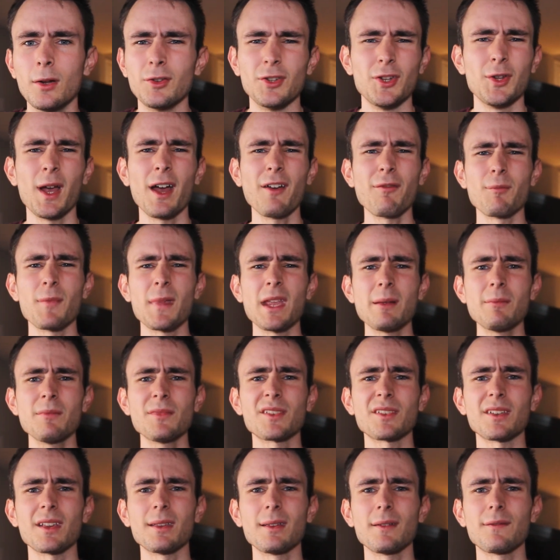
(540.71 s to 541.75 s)
Do you have
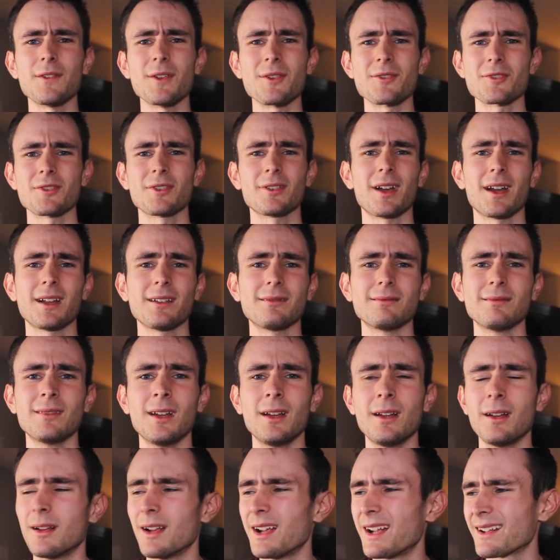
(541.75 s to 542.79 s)
memes in the future? I,
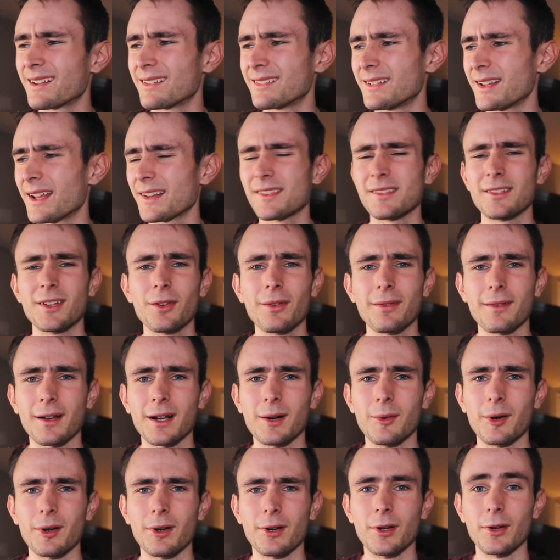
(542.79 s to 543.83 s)
that's another thing
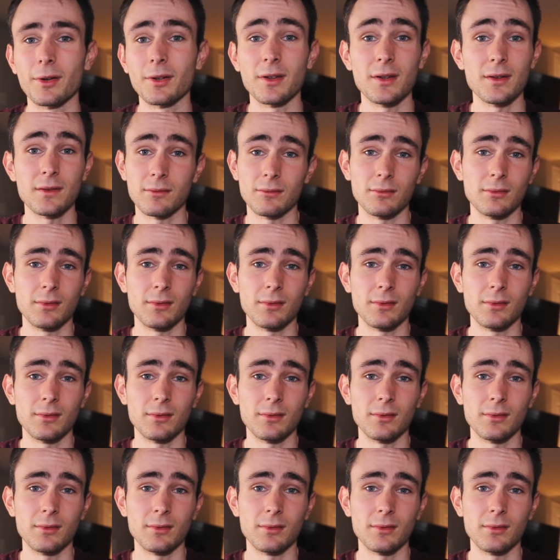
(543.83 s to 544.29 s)
I want to know. Just